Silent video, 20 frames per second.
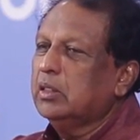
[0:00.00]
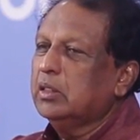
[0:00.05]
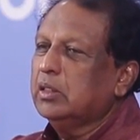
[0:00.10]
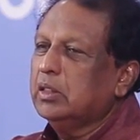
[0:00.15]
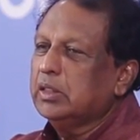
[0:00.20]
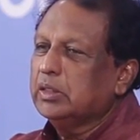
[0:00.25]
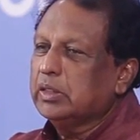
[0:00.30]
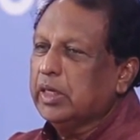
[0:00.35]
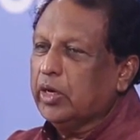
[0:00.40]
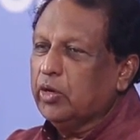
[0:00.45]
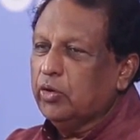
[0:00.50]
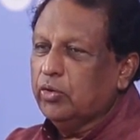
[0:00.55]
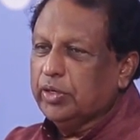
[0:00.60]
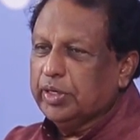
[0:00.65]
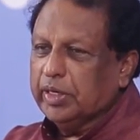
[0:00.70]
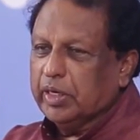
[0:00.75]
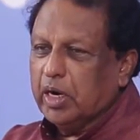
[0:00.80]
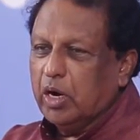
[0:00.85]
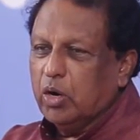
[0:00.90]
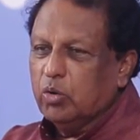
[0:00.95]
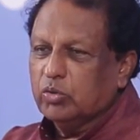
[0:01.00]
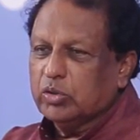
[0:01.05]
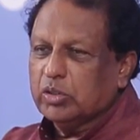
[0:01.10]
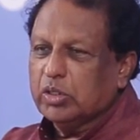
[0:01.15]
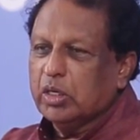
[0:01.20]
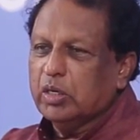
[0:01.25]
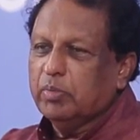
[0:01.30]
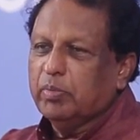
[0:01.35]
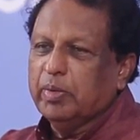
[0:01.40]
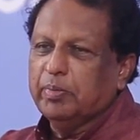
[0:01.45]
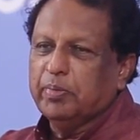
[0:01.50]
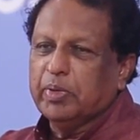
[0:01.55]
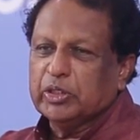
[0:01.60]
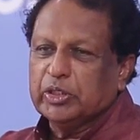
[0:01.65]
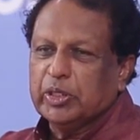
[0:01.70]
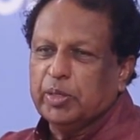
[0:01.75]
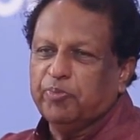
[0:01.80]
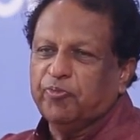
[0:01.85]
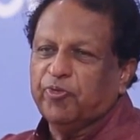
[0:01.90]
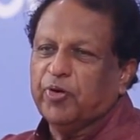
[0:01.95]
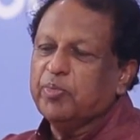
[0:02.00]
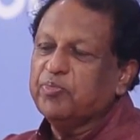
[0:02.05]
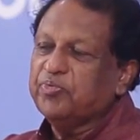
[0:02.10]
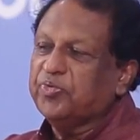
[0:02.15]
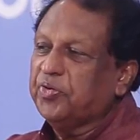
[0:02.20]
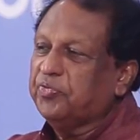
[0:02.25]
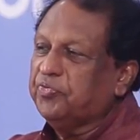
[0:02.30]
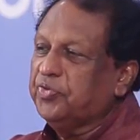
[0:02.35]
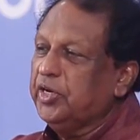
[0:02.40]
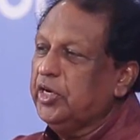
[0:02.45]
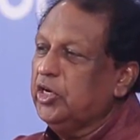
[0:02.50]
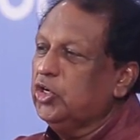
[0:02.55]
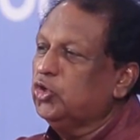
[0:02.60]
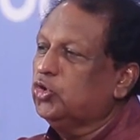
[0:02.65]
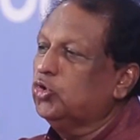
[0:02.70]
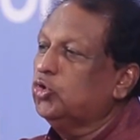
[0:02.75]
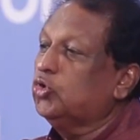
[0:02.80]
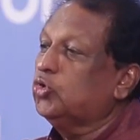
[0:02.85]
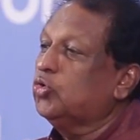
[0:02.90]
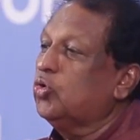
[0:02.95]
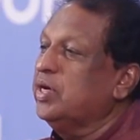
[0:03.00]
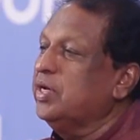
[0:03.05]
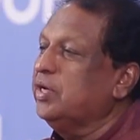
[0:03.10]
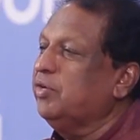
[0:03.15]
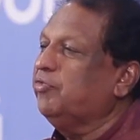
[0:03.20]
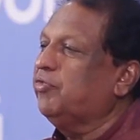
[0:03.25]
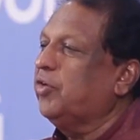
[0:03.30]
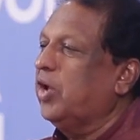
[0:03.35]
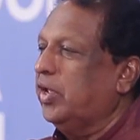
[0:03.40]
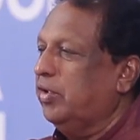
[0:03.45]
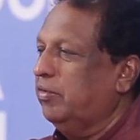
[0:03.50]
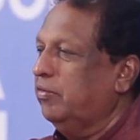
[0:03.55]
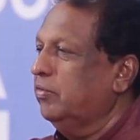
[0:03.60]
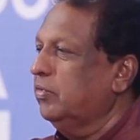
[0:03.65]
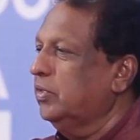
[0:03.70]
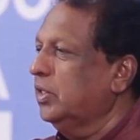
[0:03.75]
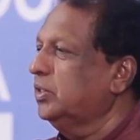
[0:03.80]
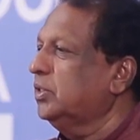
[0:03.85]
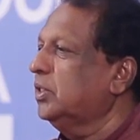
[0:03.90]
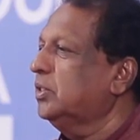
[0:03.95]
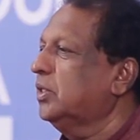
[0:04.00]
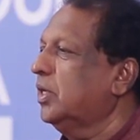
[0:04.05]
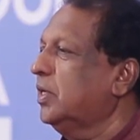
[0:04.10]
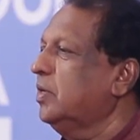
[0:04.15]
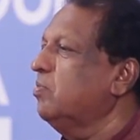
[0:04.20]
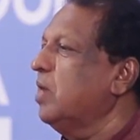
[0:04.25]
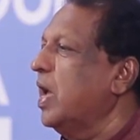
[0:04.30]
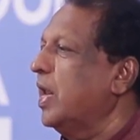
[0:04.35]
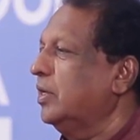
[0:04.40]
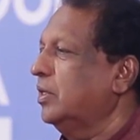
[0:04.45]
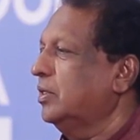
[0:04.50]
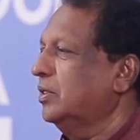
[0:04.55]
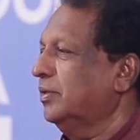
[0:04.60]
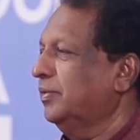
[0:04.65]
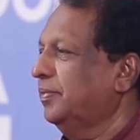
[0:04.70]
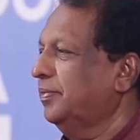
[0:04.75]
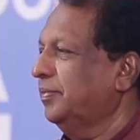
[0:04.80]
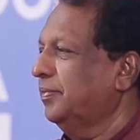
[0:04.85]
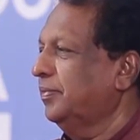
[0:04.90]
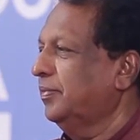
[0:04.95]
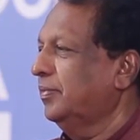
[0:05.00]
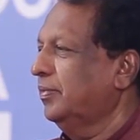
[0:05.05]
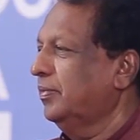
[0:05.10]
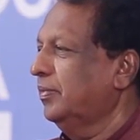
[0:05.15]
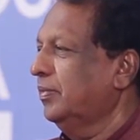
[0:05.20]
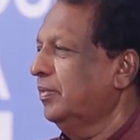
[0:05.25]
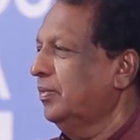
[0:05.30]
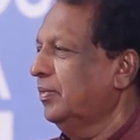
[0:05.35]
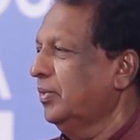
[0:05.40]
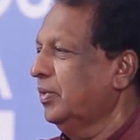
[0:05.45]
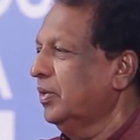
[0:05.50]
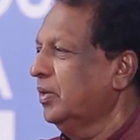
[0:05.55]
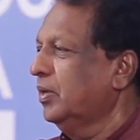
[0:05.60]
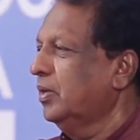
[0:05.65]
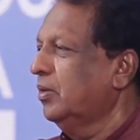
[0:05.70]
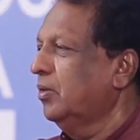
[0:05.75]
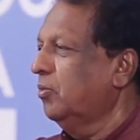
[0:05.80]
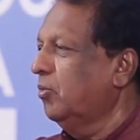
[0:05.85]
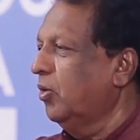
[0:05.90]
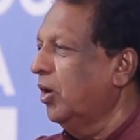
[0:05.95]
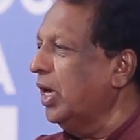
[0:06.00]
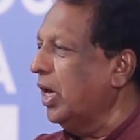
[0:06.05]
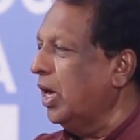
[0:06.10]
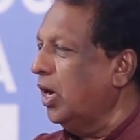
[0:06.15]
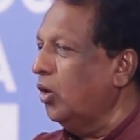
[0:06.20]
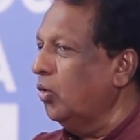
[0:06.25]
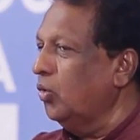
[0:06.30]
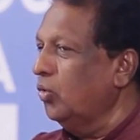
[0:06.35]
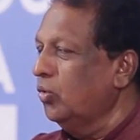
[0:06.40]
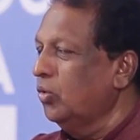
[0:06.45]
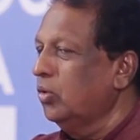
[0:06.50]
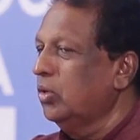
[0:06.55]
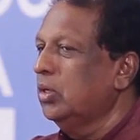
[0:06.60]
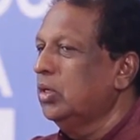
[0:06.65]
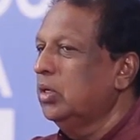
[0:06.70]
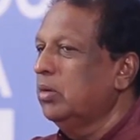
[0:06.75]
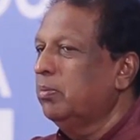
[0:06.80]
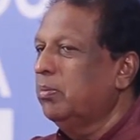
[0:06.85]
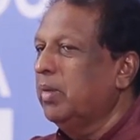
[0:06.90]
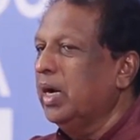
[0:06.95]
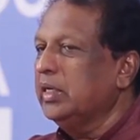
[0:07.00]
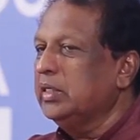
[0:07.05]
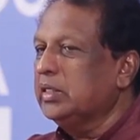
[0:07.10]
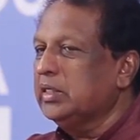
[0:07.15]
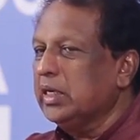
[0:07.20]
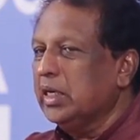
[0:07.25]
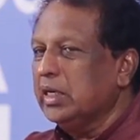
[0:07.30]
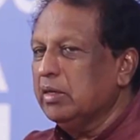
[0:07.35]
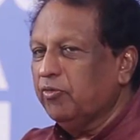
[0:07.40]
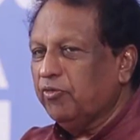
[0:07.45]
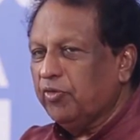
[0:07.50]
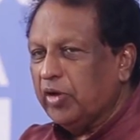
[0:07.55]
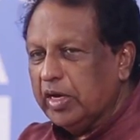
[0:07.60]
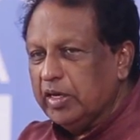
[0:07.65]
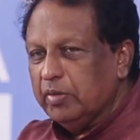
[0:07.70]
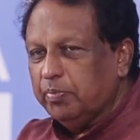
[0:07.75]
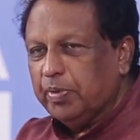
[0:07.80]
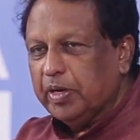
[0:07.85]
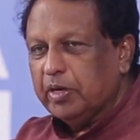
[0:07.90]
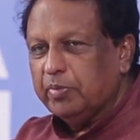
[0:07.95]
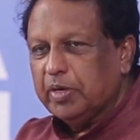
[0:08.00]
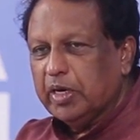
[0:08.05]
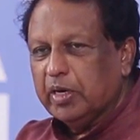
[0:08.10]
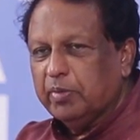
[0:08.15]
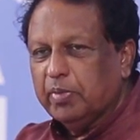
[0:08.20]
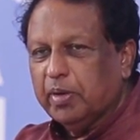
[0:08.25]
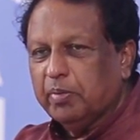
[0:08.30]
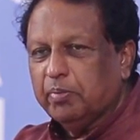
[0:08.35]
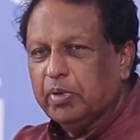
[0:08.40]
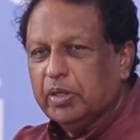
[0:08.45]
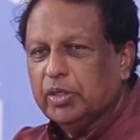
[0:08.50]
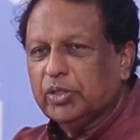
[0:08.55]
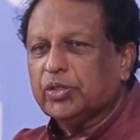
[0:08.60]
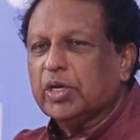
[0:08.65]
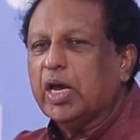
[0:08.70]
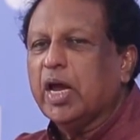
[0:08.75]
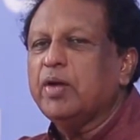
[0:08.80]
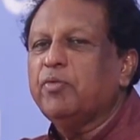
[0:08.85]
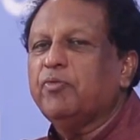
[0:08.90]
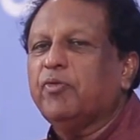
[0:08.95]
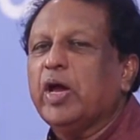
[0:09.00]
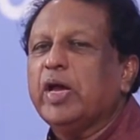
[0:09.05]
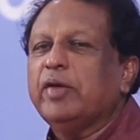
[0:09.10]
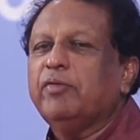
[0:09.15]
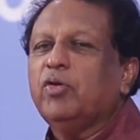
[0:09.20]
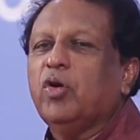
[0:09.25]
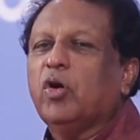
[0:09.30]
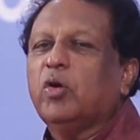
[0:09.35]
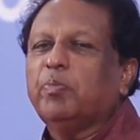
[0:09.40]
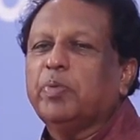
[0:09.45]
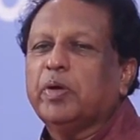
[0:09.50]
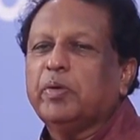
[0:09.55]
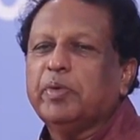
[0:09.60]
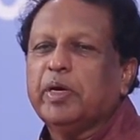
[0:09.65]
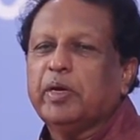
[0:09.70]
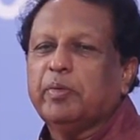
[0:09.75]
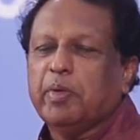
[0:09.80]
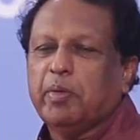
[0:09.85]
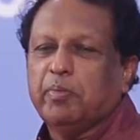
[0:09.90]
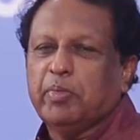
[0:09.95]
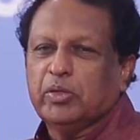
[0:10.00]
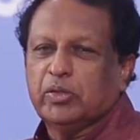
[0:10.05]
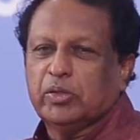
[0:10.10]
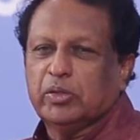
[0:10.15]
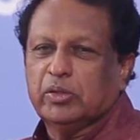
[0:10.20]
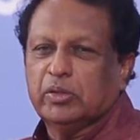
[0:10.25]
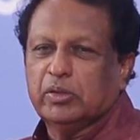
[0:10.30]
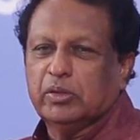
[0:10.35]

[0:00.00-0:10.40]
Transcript: the Security Council membership from 15 to 25. This is the demand. Why, how? By 5 permanent members and 5 non-permanent members.